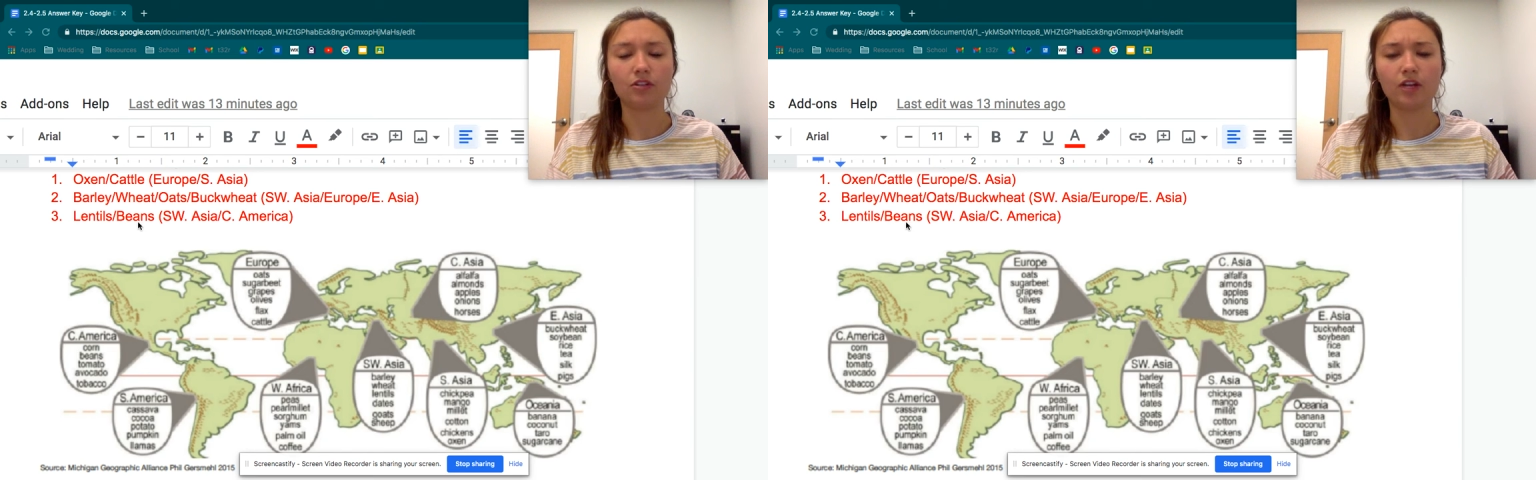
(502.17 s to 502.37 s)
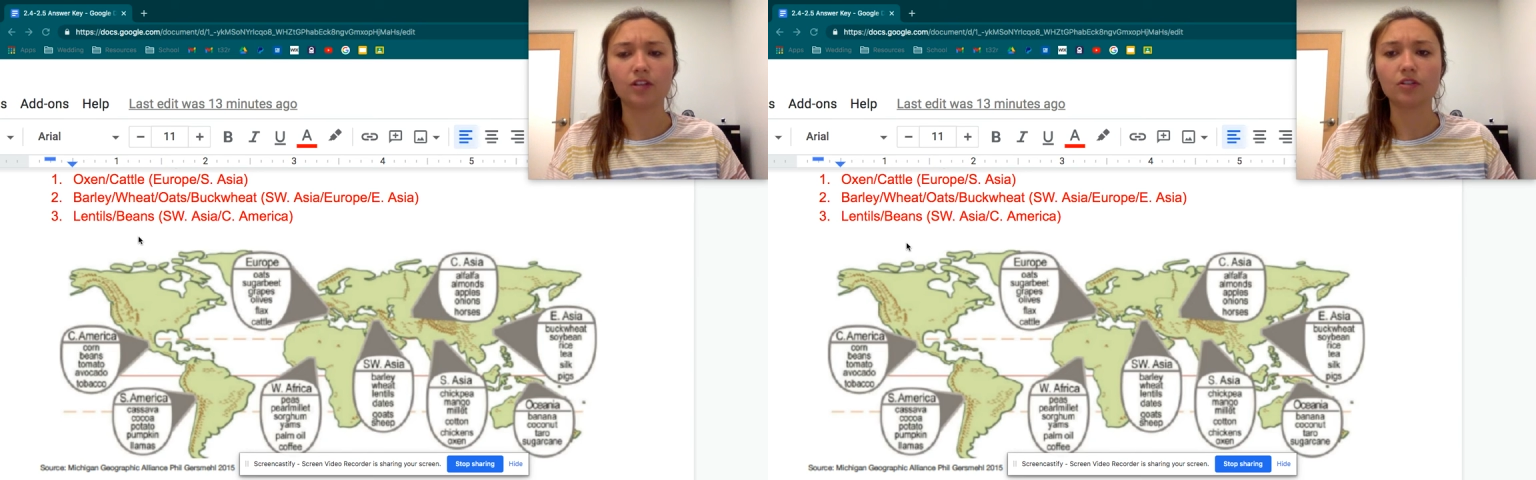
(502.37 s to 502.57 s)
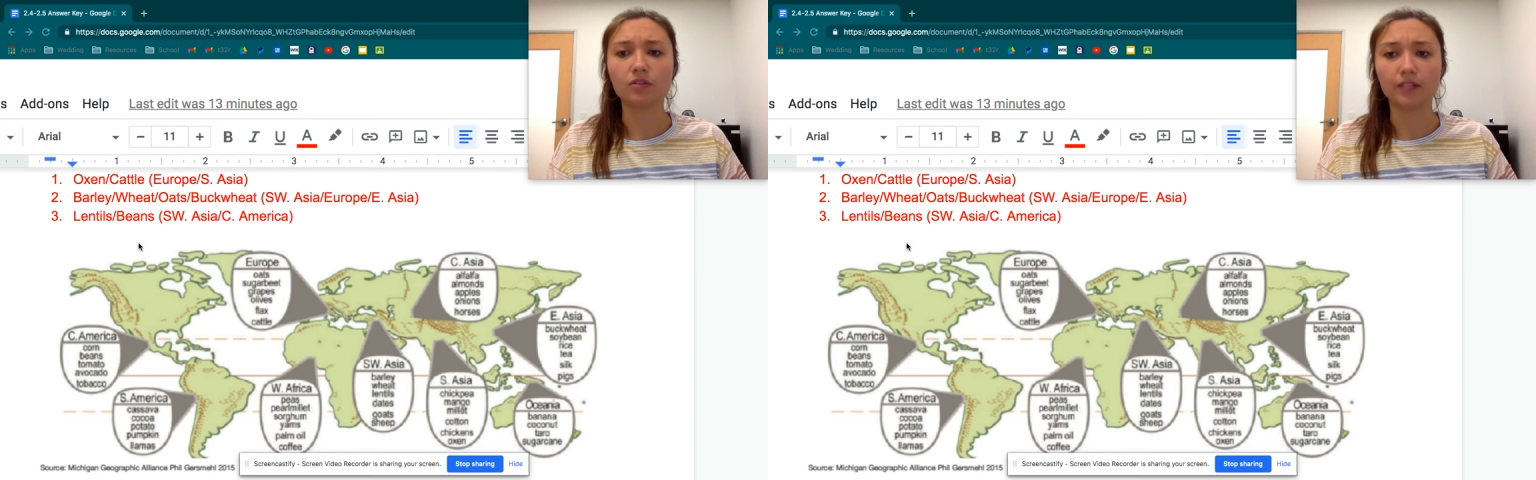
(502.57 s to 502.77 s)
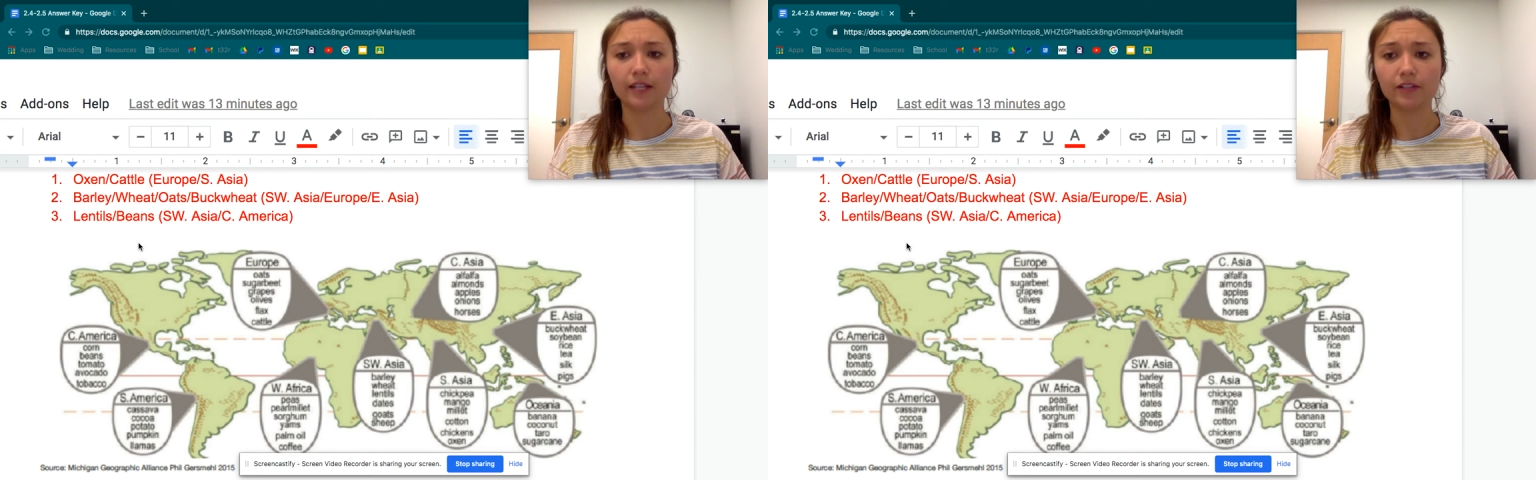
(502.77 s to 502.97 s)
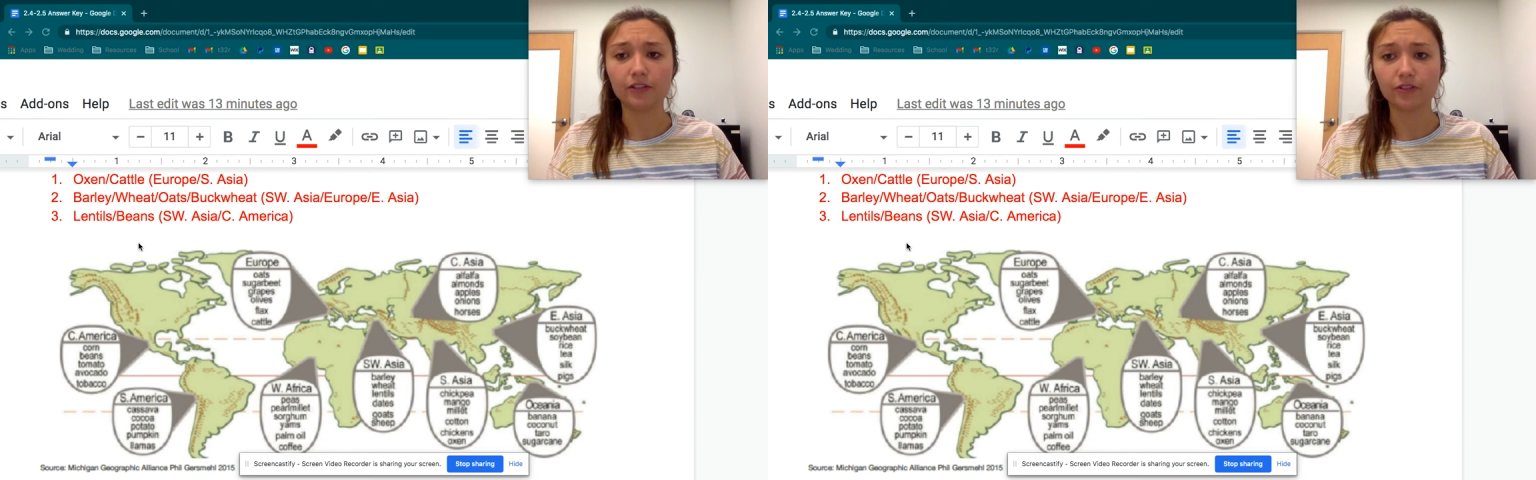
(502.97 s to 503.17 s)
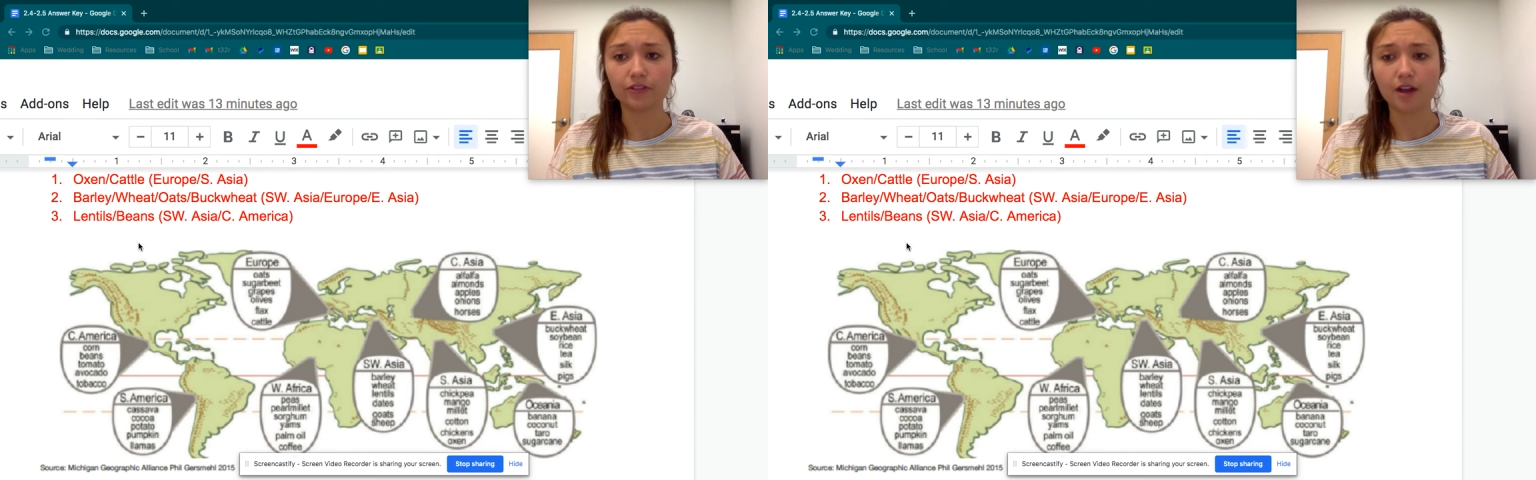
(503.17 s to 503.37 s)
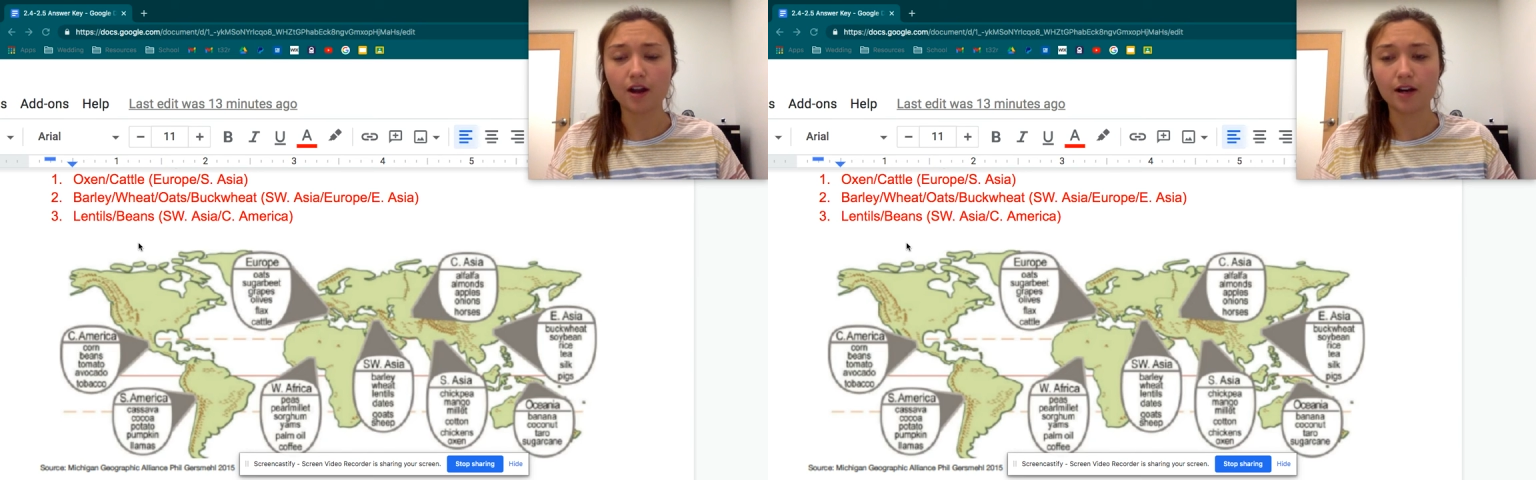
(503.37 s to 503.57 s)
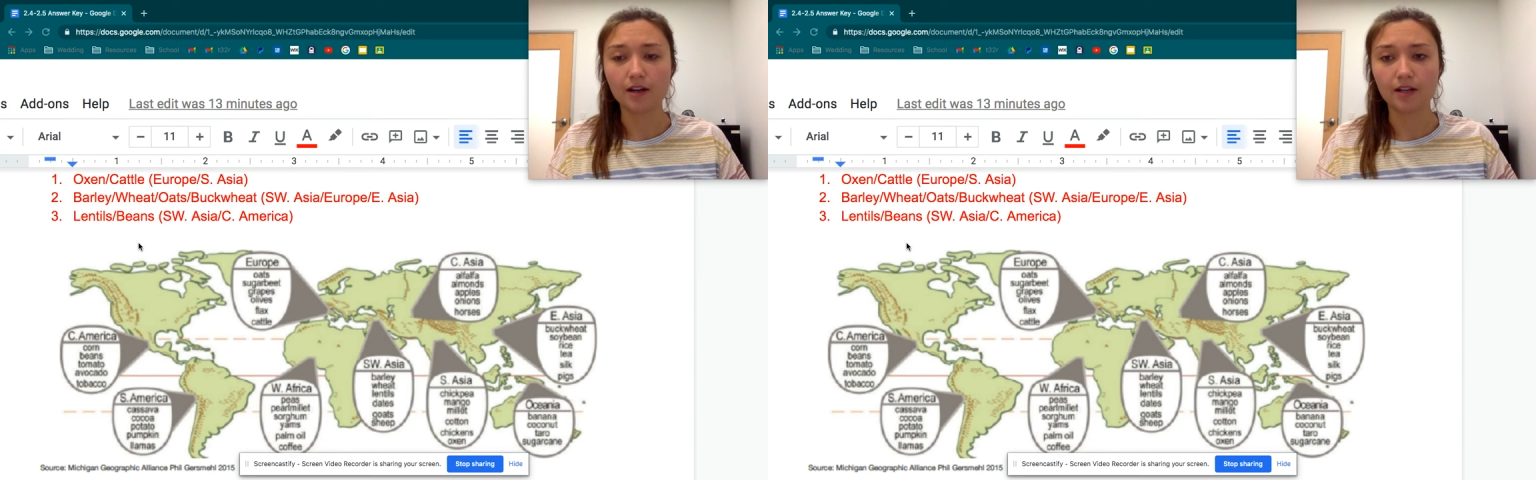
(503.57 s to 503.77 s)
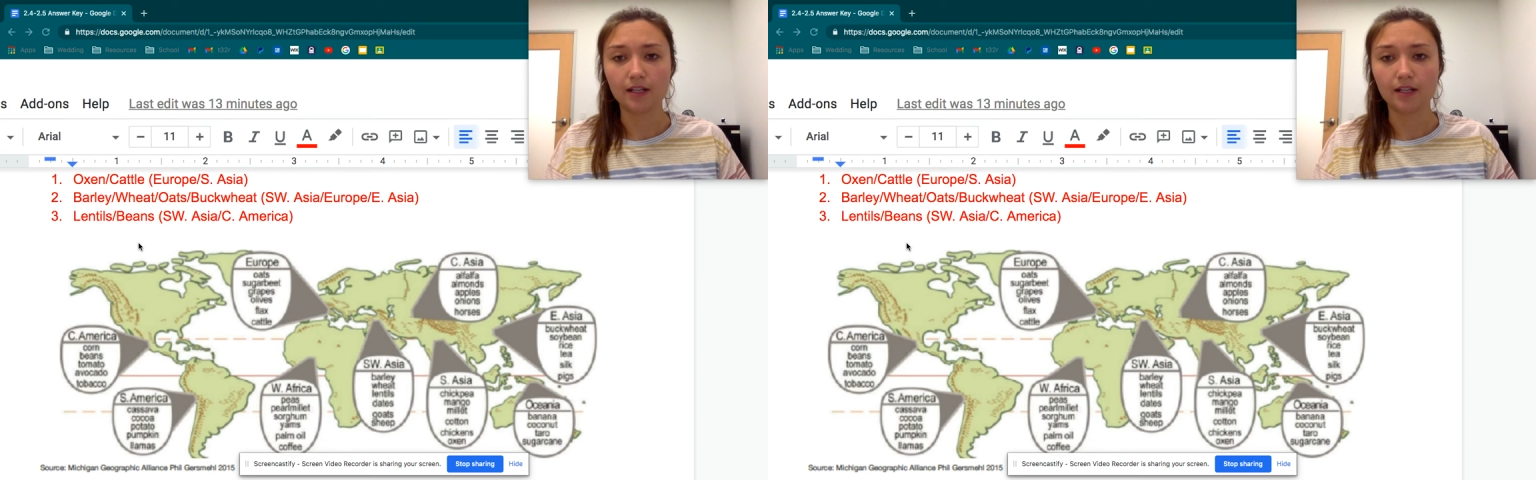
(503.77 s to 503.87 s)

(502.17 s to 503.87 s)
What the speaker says: You guys know what lentils are?